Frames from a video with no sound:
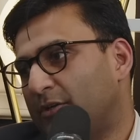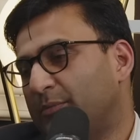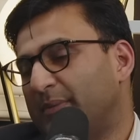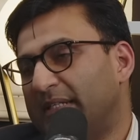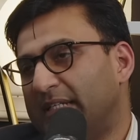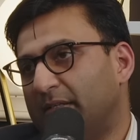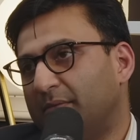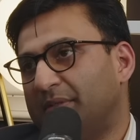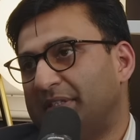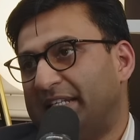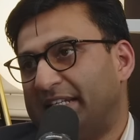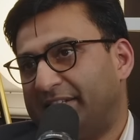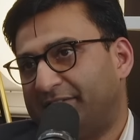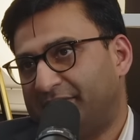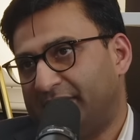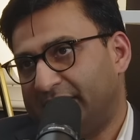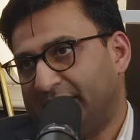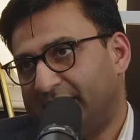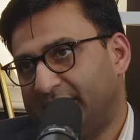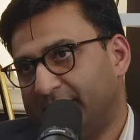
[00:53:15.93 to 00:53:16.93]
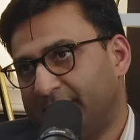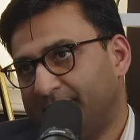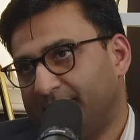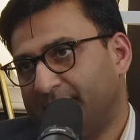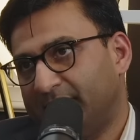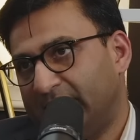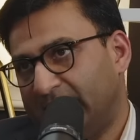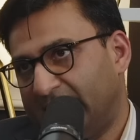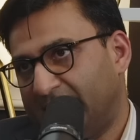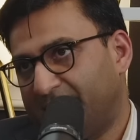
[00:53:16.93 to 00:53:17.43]
do we deal with NFTs,
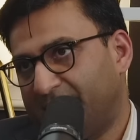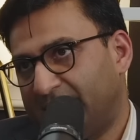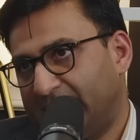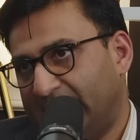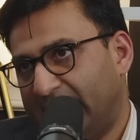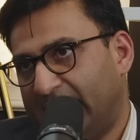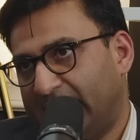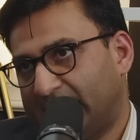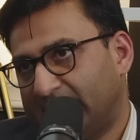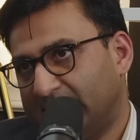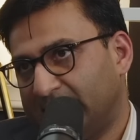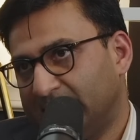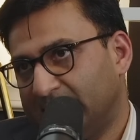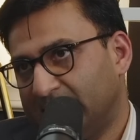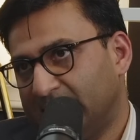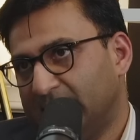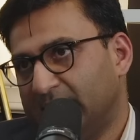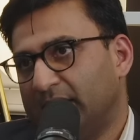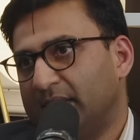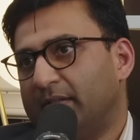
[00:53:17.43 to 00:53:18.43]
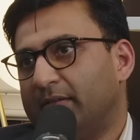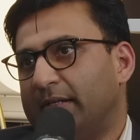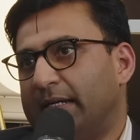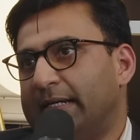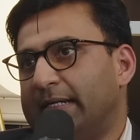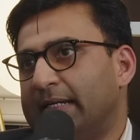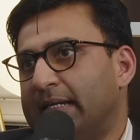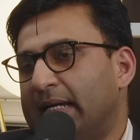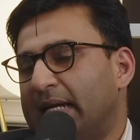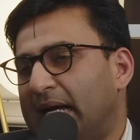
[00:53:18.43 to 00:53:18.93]
the NFT Act,
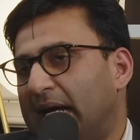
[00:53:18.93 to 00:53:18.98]
right?